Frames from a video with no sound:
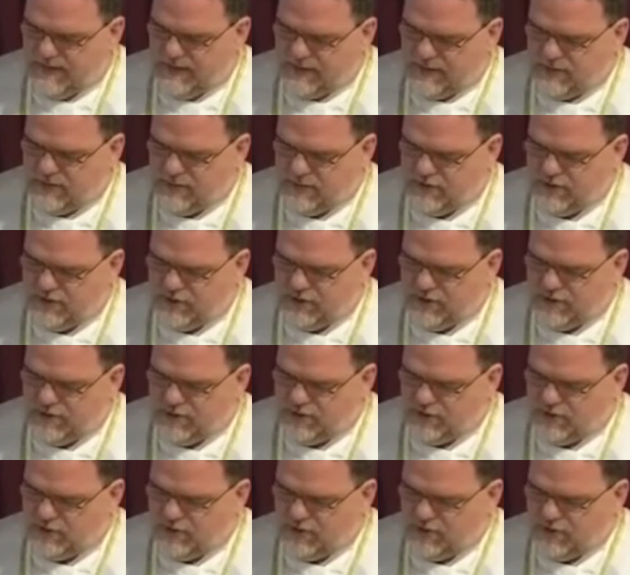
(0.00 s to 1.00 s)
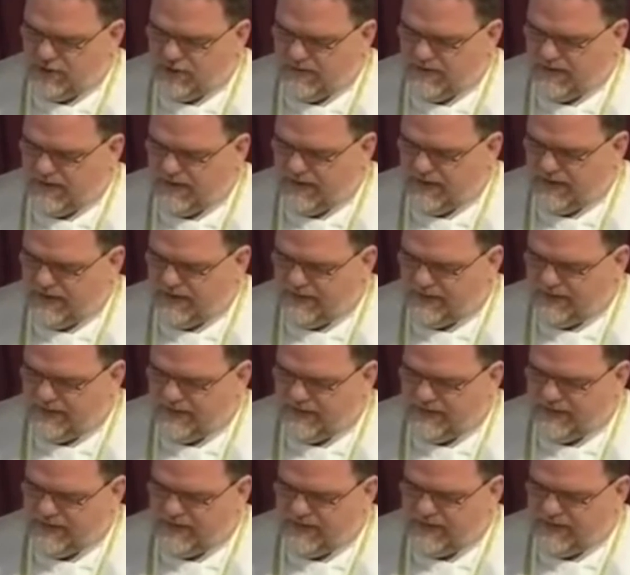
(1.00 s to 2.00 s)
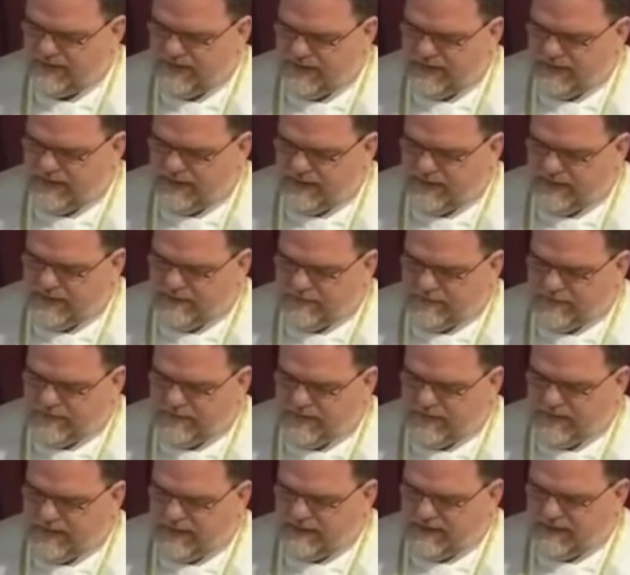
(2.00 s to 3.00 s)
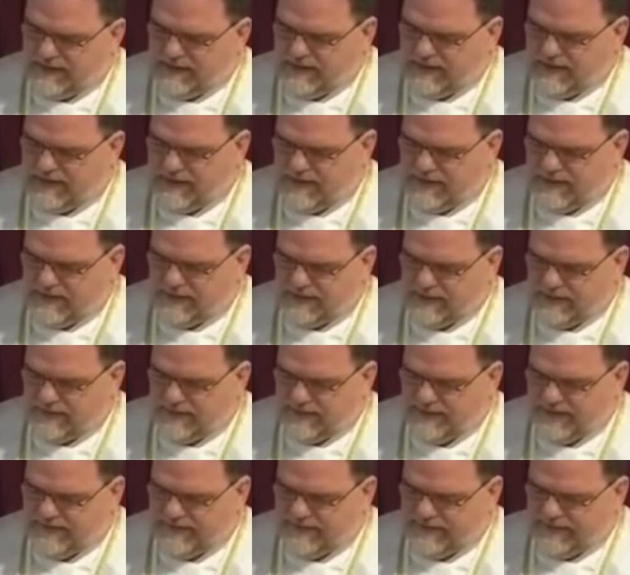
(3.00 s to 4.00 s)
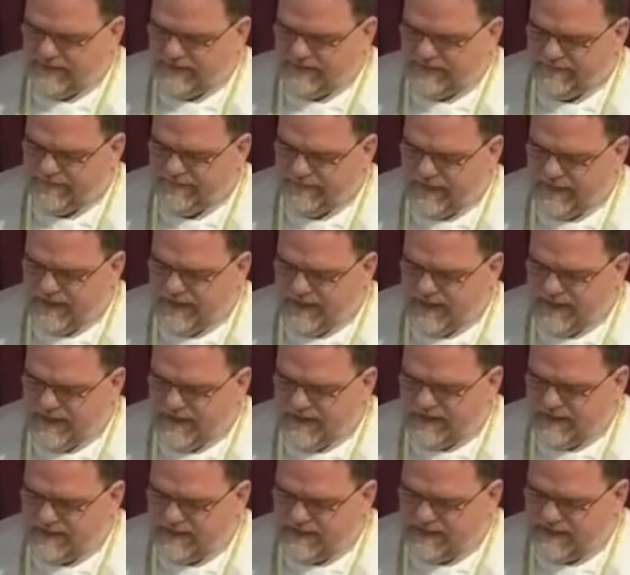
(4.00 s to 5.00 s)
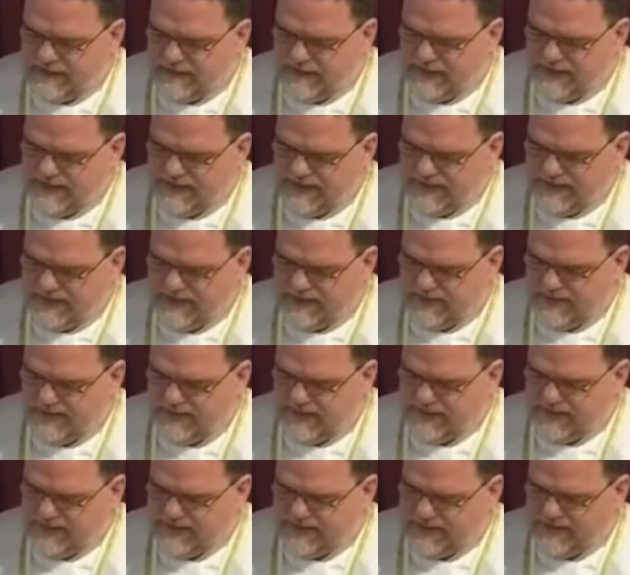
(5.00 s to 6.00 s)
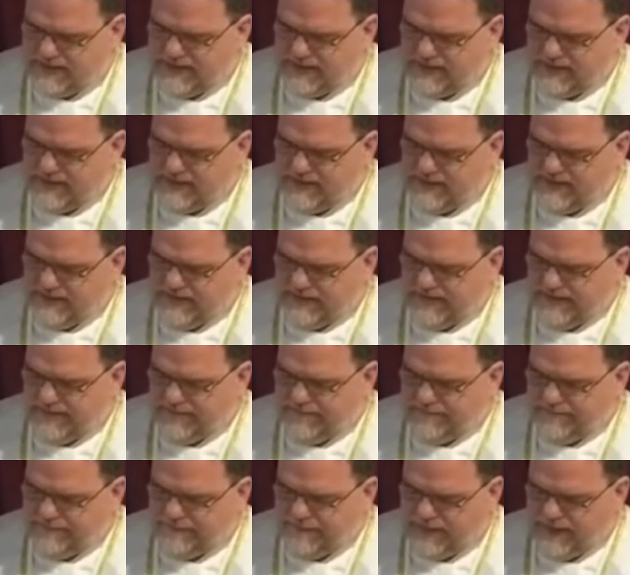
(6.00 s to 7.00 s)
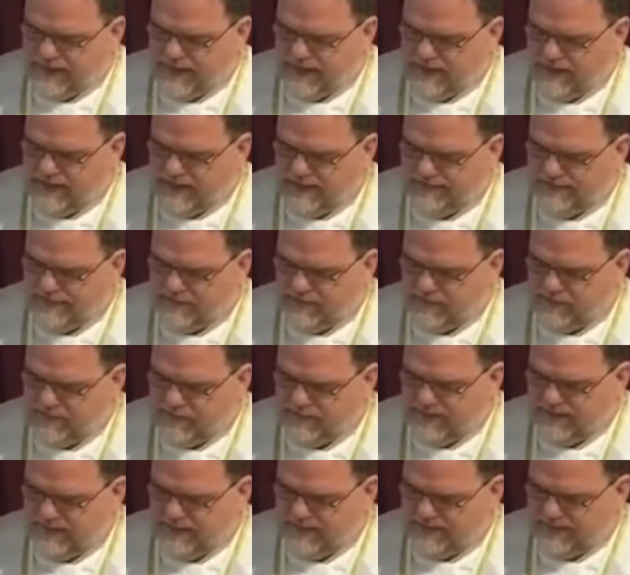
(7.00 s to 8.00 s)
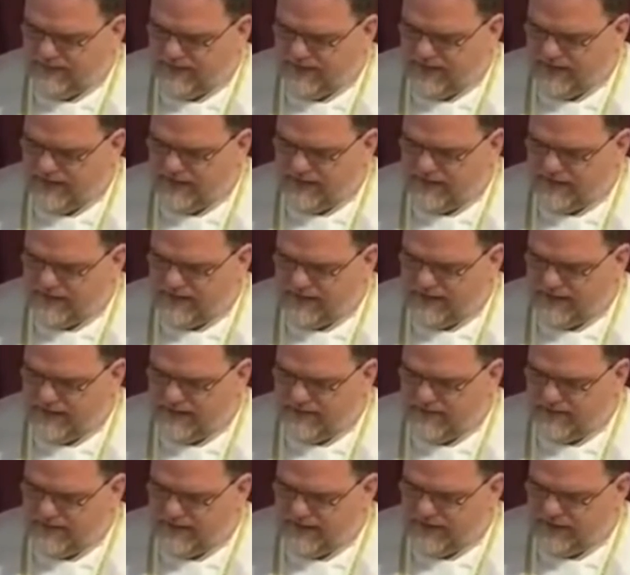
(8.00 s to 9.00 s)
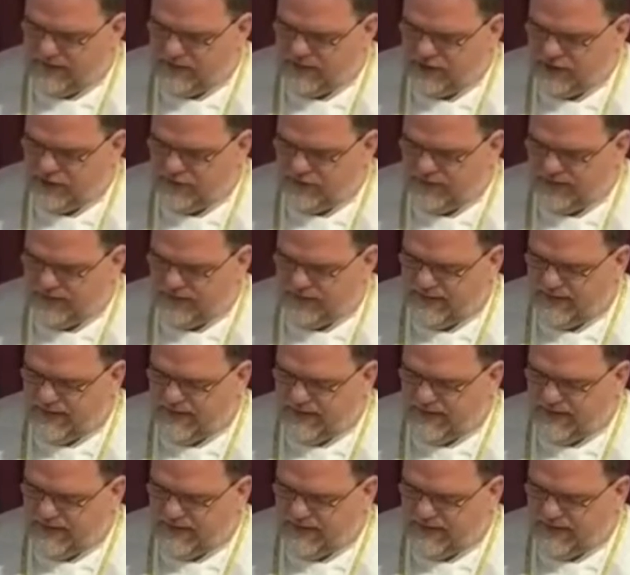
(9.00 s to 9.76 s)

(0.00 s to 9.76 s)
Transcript: Jerusalem, Jerusalem, thou that killest the prophets, and stonest them that are sent unto thee. How often would I have gathered together thy children,